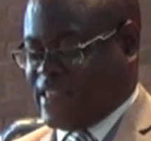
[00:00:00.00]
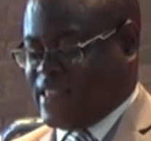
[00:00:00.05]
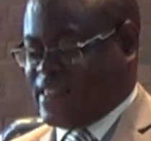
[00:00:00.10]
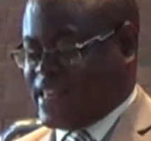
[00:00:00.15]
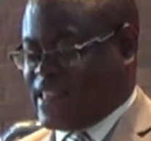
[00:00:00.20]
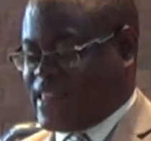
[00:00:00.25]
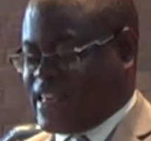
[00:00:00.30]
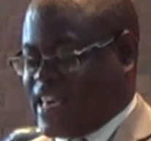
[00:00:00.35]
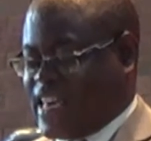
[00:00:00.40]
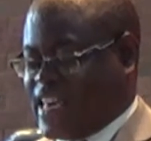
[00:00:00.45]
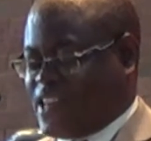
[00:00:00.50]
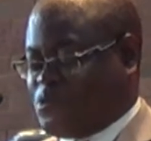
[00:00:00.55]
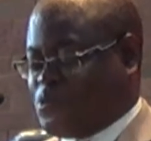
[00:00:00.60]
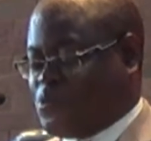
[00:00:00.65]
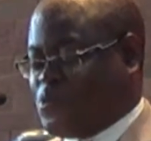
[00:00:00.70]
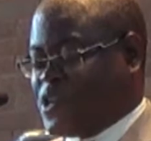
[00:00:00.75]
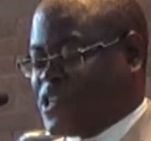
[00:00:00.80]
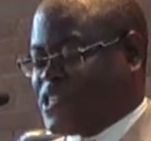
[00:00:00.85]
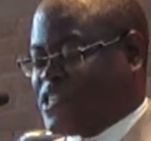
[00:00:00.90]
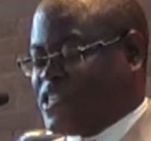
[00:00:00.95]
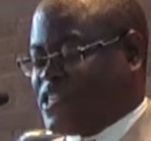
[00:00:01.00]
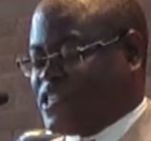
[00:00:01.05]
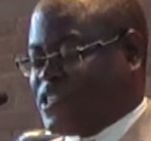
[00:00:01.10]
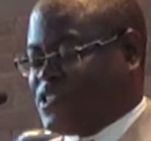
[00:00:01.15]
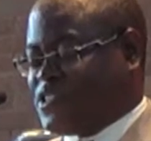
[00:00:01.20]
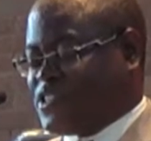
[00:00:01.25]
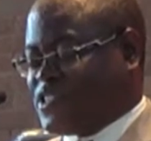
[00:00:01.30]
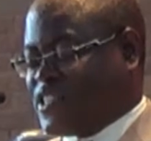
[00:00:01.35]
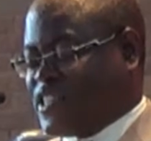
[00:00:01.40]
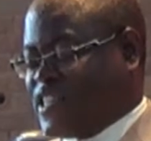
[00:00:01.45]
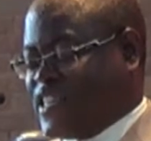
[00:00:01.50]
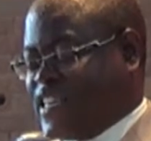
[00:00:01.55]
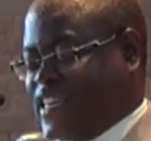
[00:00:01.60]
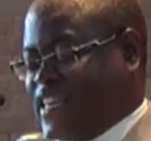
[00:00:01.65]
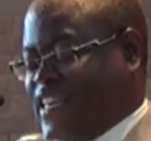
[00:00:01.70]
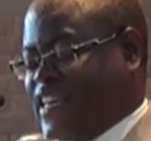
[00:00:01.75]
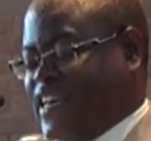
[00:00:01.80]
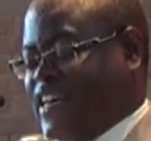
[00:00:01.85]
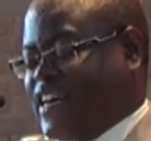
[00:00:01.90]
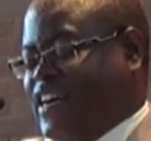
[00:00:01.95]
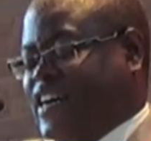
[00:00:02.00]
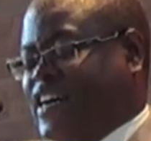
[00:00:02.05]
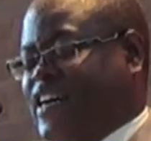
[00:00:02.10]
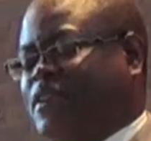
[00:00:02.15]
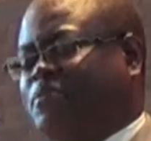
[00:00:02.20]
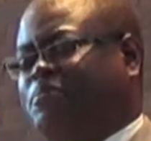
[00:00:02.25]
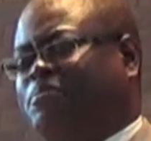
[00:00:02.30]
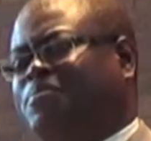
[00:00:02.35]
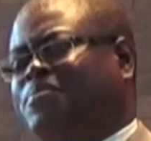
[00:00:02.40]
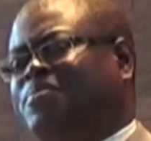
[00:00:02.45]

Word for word: that they had witnessed uh,